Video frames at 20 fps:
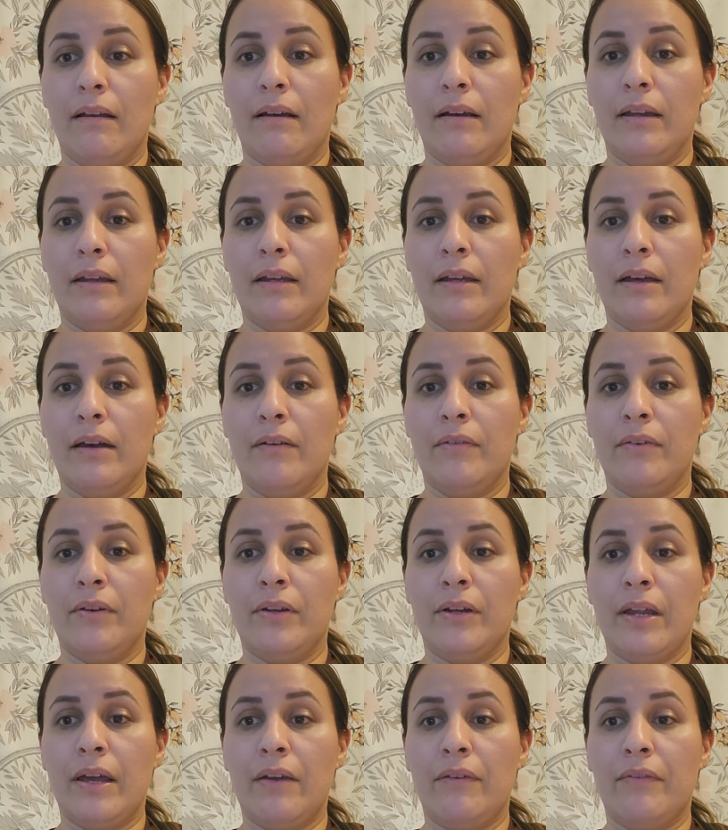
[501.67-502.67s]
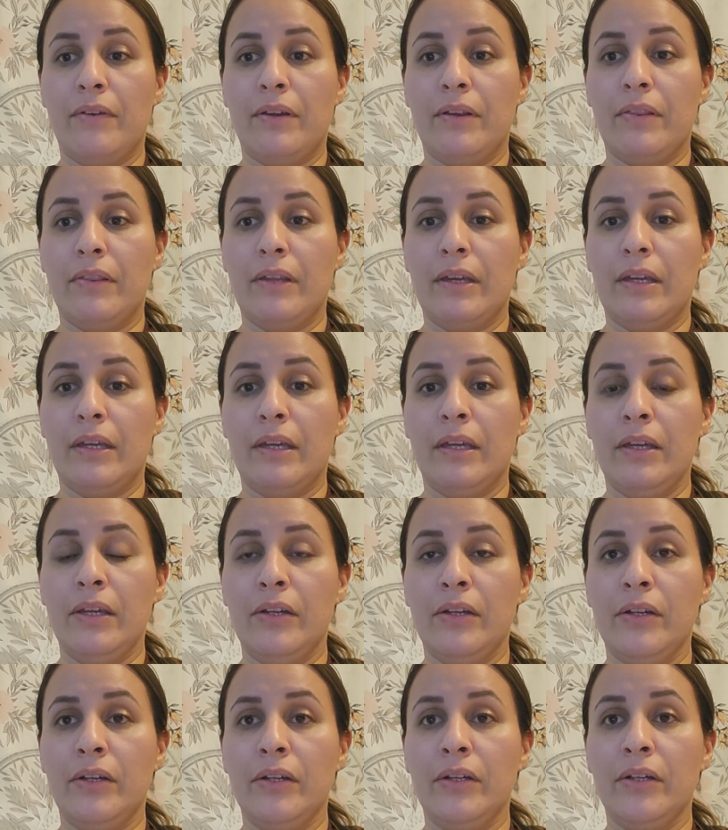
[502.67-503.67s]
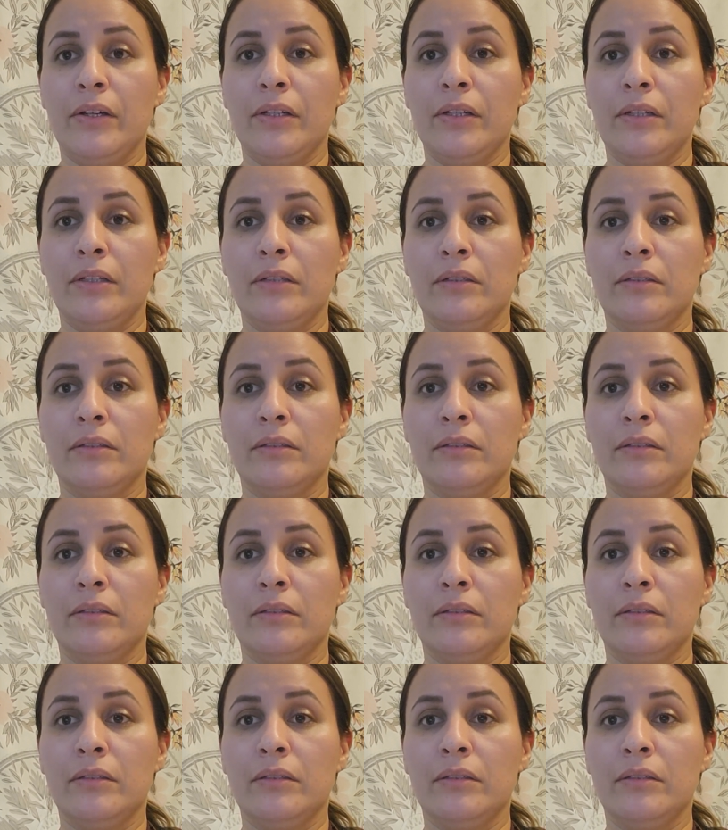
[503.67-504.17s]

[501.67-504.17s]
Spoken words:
I covered everything here.